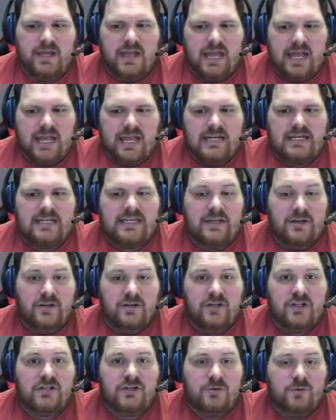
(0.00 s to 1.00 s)
And here
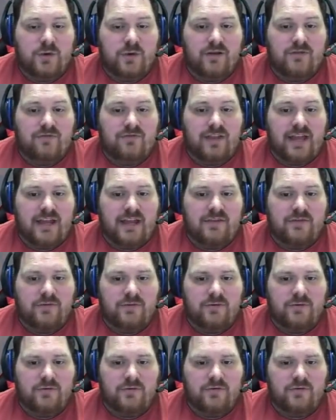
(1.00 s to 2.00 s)
is a quick fly through